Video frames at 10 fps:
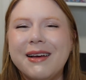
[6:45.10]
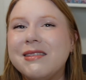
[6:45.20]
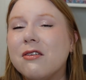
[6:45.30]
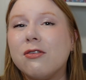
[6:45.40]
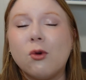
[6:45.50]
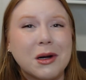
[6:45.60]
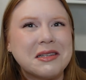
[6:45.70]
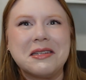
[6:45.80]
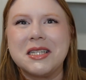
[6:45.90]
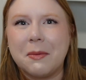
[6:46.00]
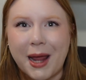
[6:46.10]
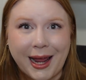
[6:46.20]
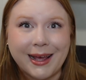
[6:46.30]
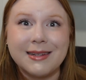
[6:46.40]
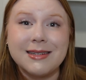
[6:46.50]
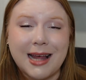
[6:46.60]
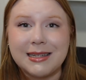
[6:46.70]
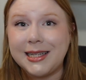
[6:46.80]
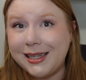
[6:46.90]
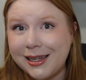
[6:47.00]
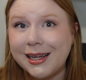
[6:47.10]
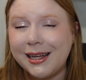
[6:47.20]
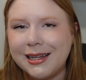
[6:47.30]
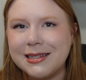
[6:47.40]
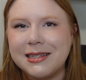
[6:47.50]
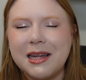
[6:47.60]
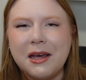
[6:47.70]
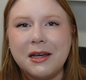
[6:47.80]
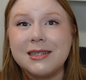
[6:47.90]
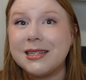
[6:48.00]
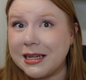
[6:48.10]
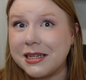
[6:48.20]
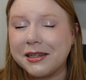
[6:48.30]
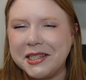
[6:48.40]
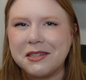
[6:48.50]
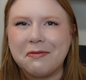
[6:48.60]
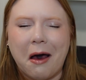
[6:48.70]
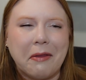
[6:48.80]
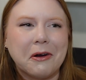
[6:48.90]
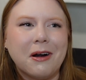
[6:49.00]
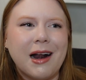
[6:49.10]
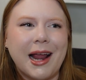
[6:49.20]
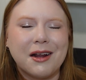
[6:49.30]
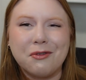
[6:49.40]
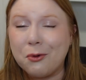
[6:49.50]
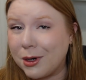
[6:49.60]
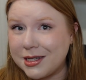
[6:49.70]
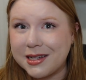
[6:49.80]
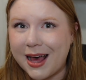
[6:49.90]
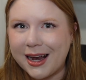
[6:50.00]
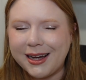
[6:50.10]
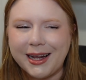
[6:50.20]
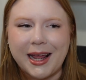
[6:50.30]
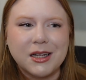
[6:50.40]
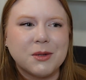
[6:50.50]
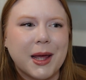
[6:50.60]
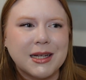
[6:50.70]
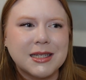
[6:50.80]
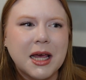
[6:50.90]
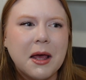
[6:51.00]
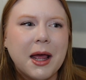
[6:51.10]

that forces some hands, as he is Cecily's father and forced that engagement.